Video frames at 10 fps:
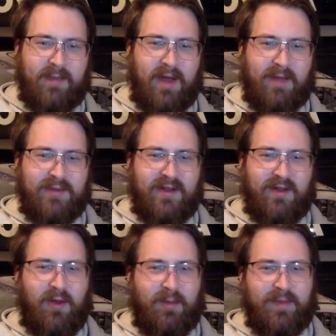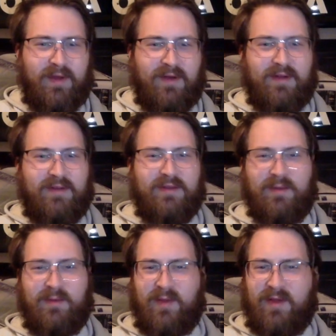Bob channel. Hope y'all are
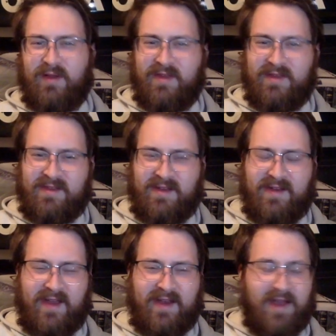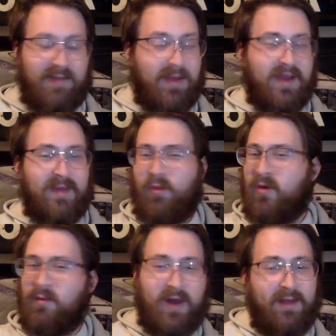doing well on this Sunday night, Monday
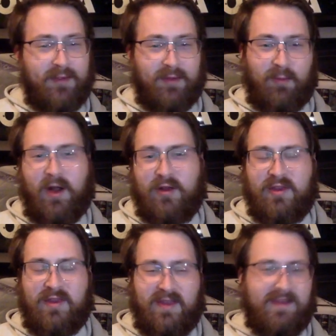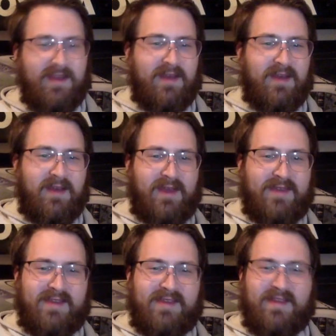morning, whenever you're watching this, as
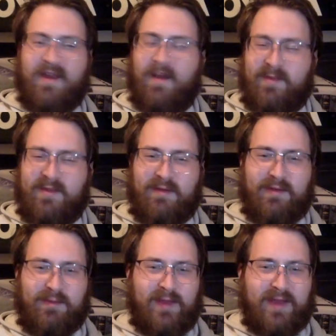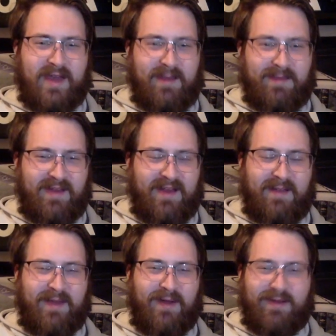it's Cup Series recap
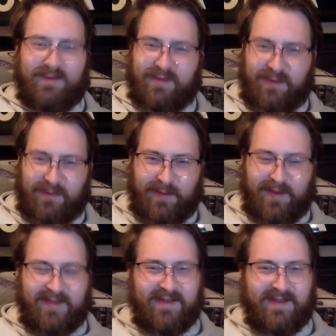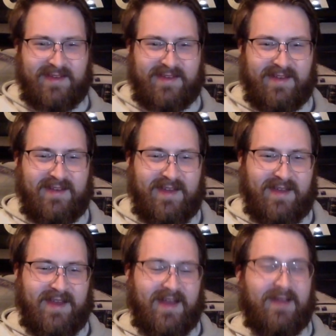time. The All-Star Race on Sunday
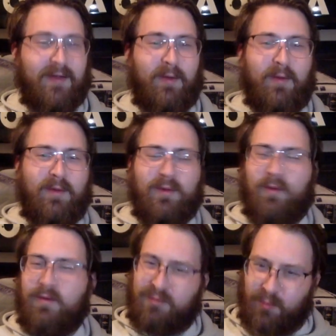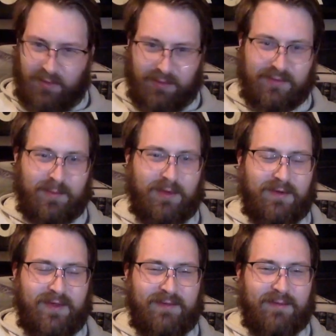night at Old North
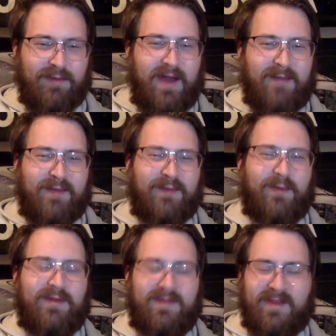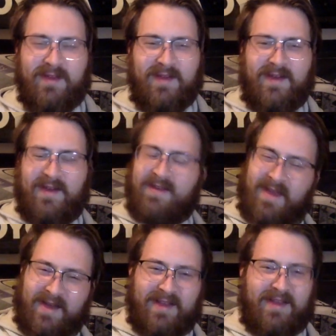Wilkesboro. They've revived it, of course, the
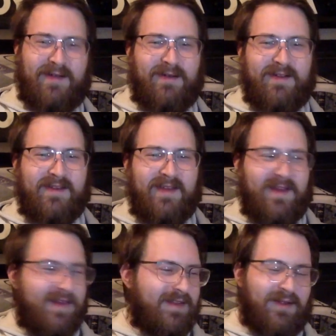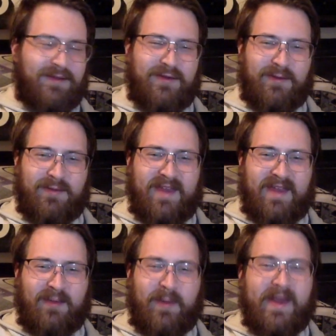second year, as Dale Jr. was
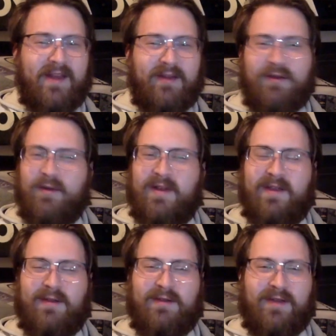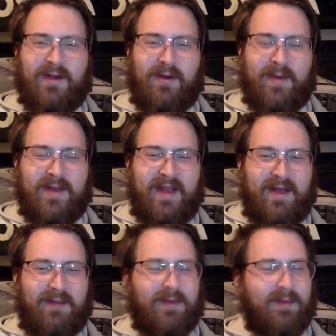taking a weed eater to it years ago, but
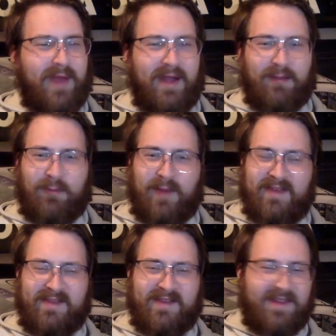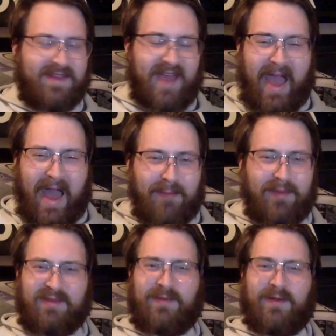now we're back racing, and the
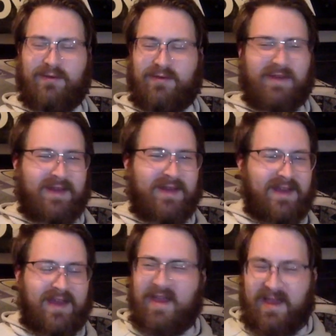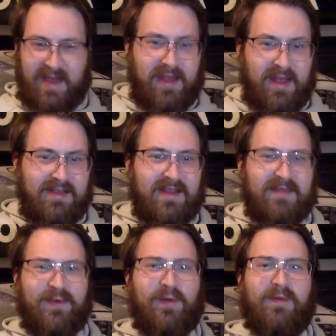atmosphere just it
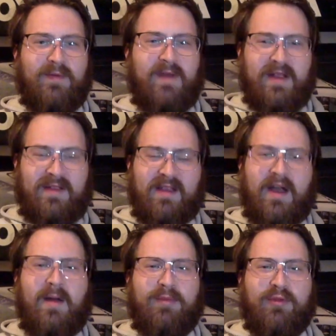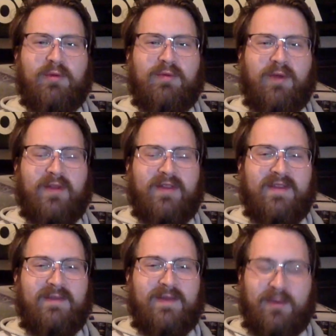did come through on the
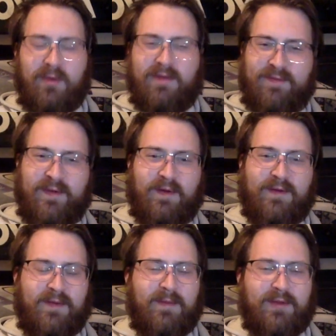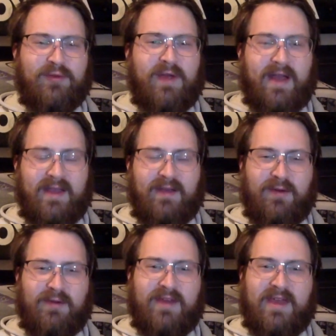TV. You could feel it from the track. It
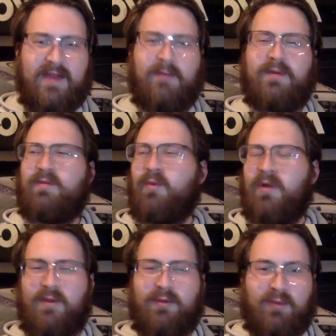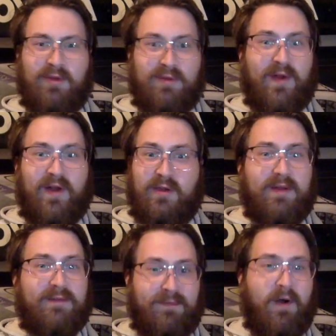looked like it was one of those where you felt like you
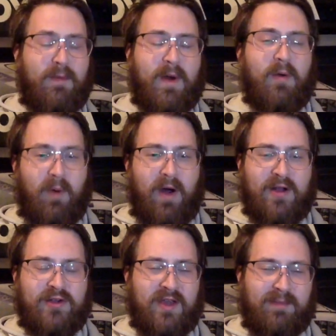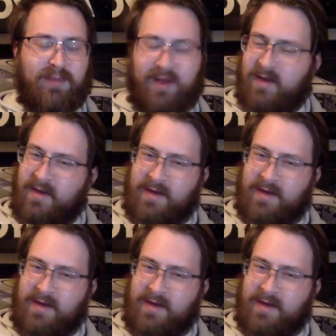had FOMO watching it, but